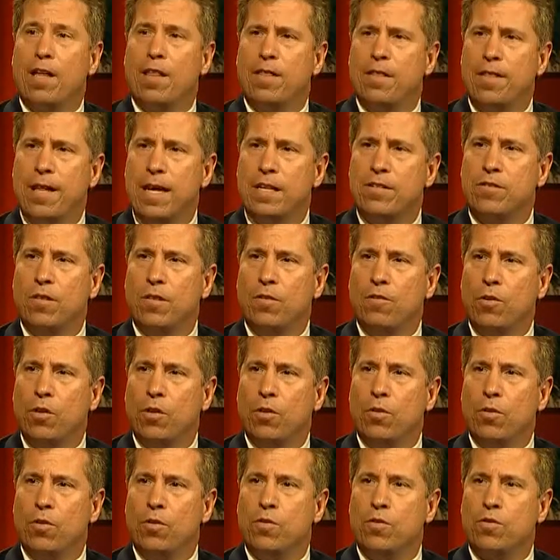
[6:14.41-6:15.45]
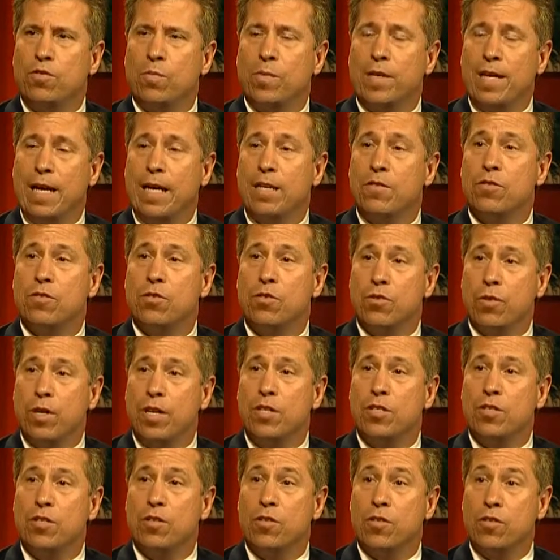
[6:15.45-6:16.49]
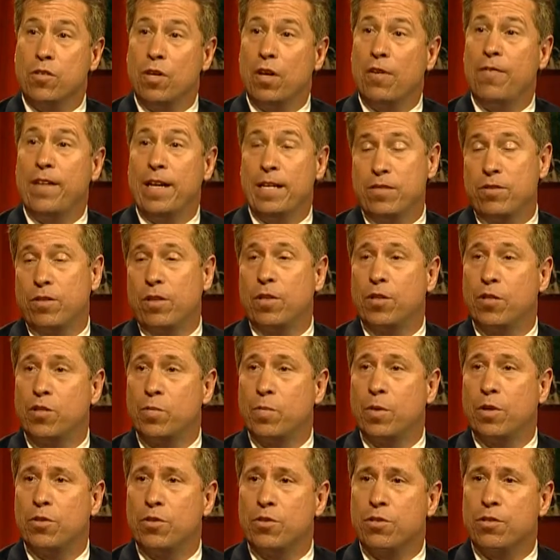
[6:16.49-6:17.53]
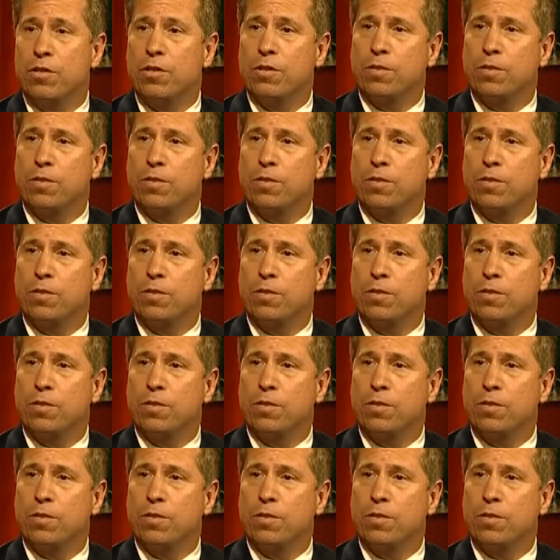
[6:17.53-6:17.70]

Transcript: that's giving you some concentrations of that sun exposure.